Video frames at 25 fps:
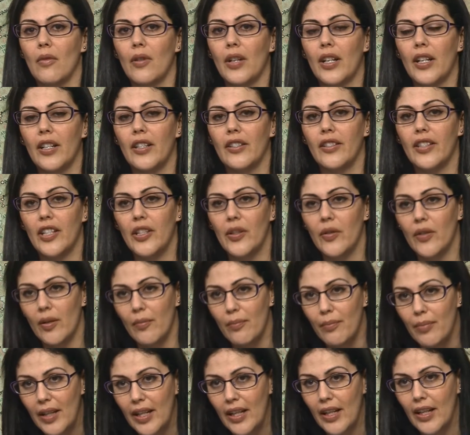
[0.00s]
continue to
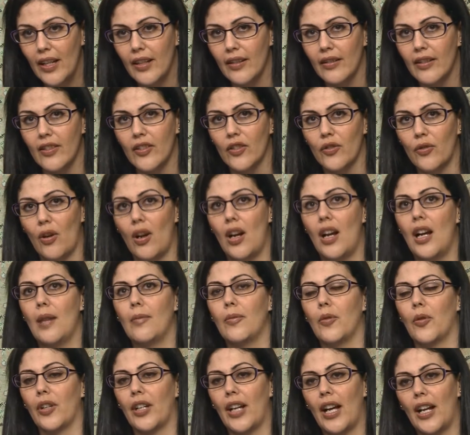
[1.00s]
be
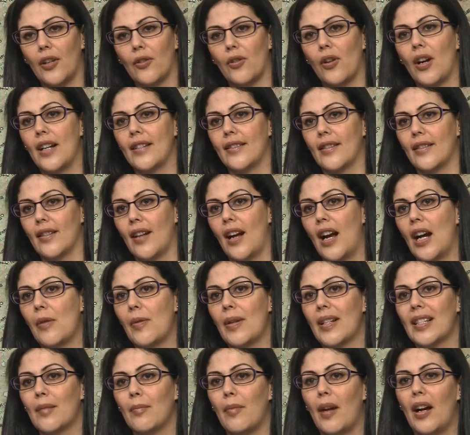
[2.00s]
described or categorized as high
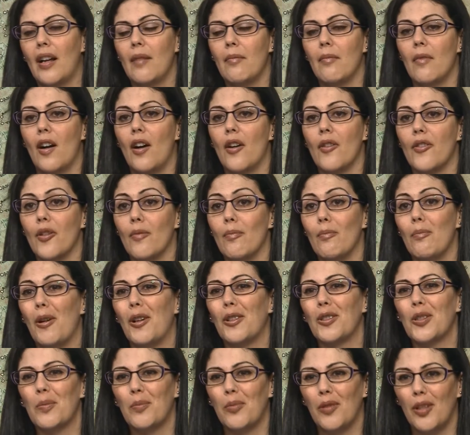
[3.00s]
risk by other
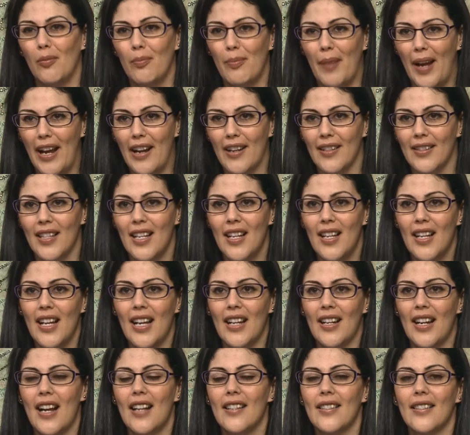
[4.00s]
multiple banks.
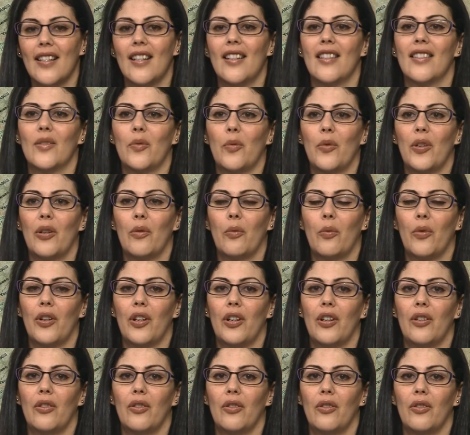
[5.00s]
In essence,
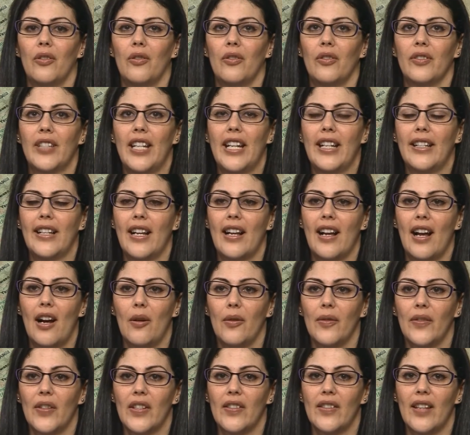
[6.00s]
we're taking
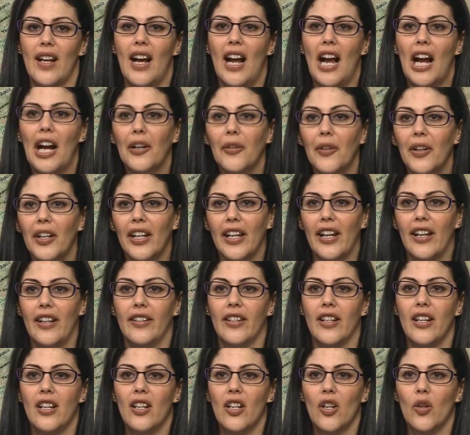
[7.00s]
out this
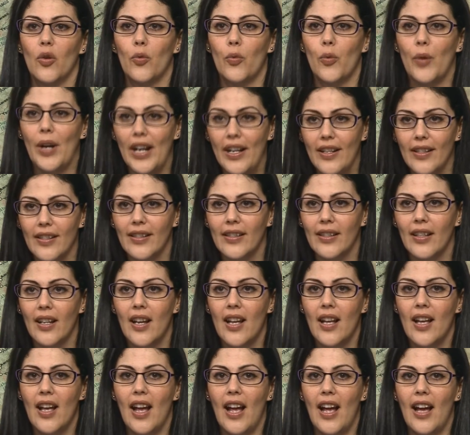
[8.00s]
aggregate risk,
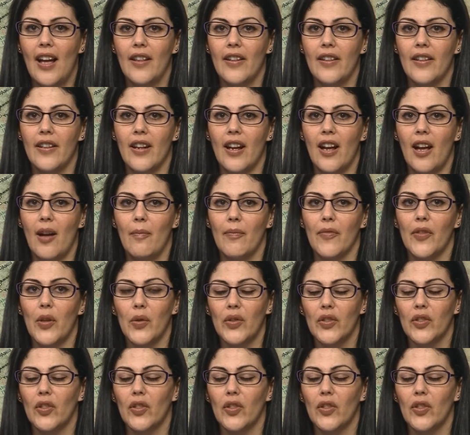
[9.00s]
and those